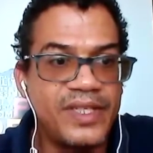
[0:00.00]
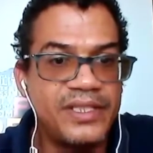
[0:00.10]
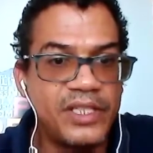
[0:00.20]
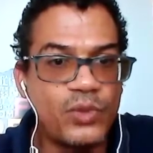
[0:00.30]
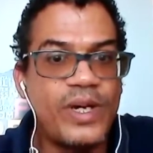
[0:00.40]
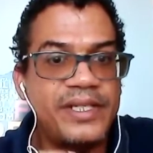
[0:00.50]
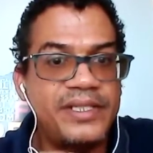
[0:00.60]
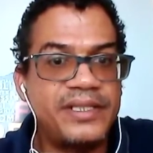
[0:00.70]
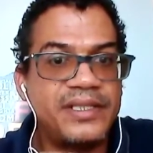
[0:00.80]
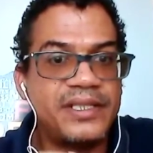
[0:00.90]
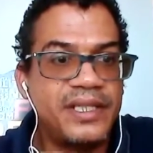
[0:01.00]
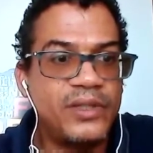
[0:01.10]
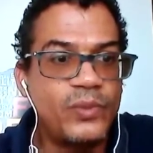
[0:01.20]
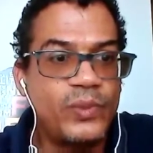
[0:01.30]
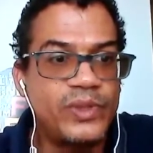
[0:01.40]
intertwined
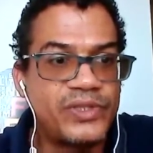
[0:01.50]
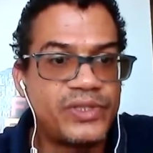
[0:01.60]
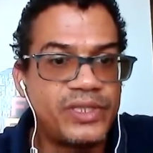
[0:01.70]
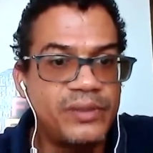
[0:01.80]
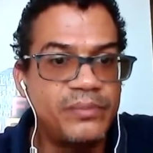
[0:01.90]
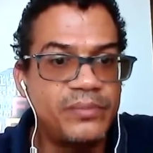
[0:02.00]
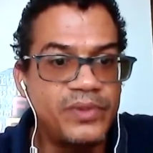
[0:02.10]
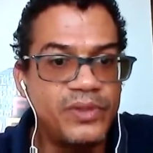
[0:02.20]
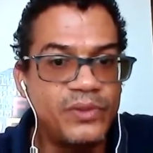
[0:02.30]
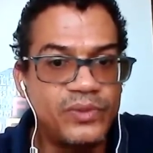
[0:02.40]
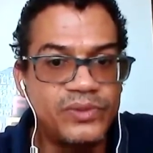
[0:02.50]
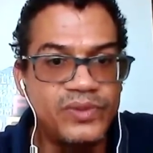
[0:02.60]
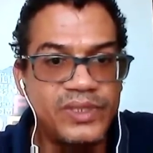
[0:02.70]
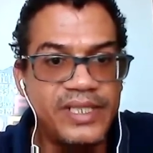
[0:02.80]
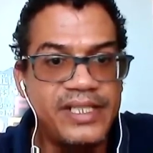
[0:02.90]
with
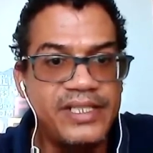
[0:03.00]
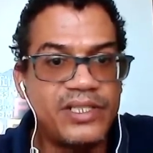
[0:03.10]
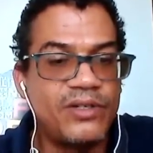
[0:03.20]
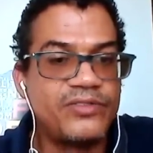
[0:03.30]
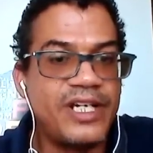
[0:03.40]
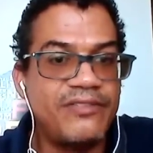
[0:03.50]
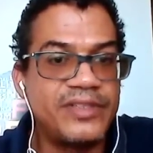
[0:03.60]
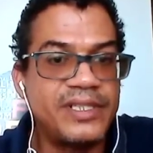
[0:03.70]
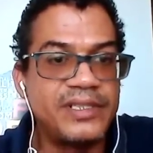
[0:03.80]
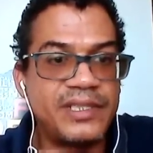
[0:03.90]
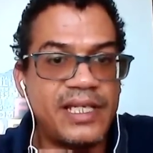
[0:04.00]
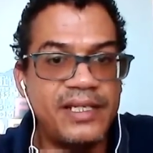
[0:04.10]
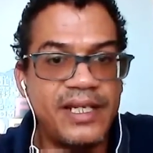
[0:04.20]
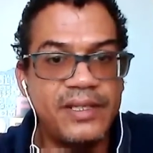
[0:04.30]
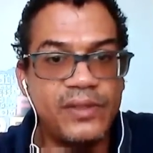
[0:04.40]
the nature of governance
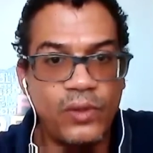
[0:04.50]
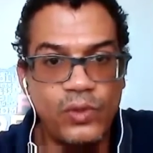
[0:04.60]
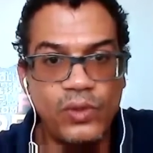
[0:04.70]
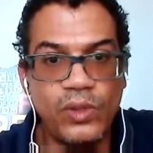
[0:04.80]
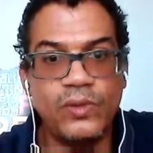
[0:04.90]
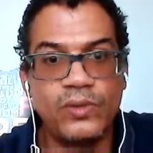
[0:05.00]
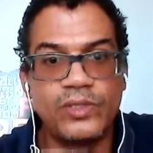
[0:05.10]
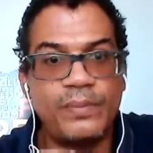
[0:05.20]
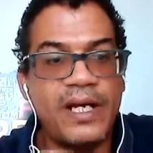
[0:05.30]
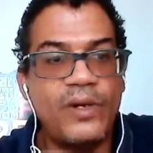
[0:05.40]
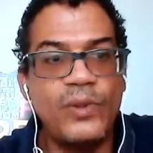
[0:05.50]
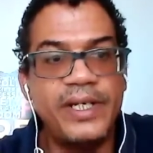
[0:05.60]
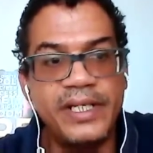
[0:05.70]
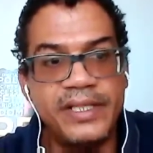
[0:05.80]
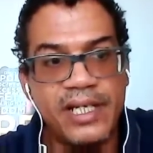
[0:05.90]
and who holds
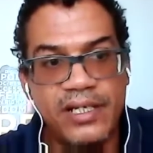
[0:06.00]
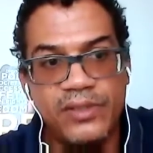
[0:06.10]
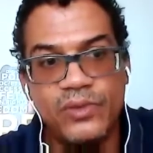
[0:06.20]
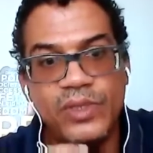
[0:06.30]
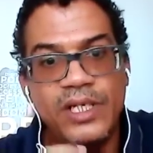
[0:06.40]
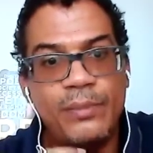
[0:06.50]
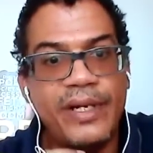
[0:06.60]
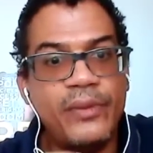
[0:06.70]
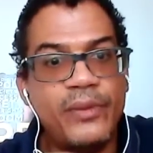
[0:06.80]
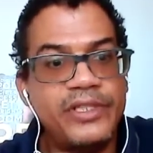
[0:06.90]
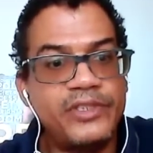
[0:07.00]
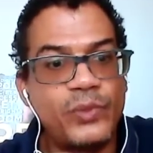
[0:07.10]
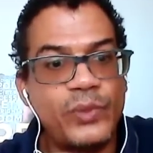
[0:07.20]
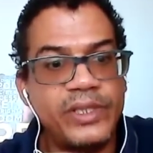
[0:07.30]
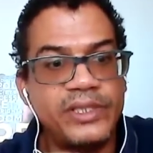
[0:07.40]
power and how power is
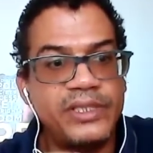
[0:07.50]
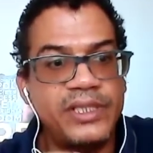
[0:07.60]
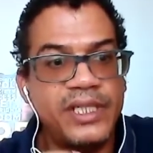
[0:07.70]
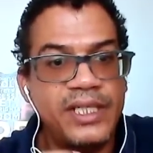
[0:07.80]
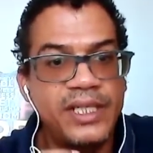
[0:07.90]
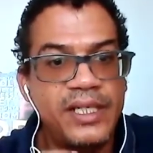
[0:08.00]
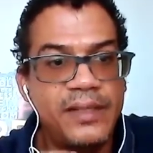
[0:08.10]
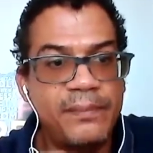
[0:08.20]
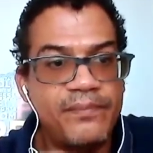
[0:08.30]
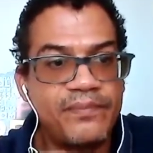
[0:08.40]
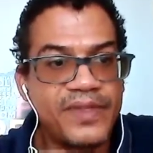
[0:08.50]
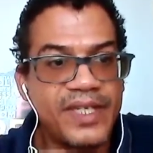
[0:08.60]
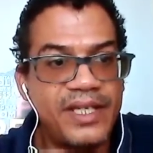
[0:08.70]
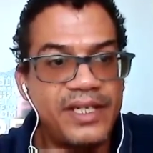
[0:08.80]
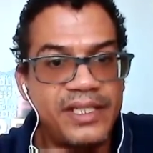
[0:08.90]
wielded
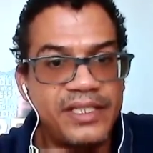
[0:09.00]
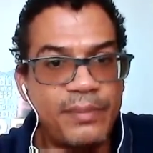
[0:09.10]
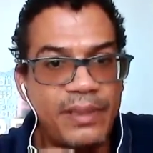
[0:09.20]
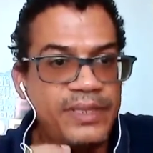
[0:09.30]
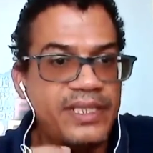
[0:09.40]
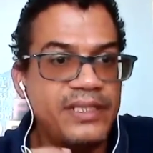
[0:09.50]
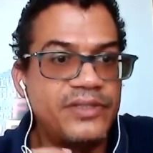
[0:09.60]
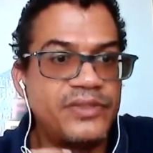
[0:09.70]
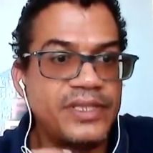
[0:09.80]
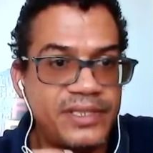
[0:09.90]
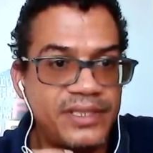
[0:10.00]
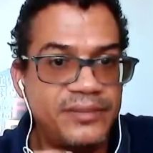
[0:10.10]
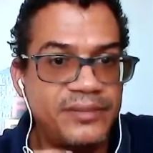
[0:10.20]
in the public interest.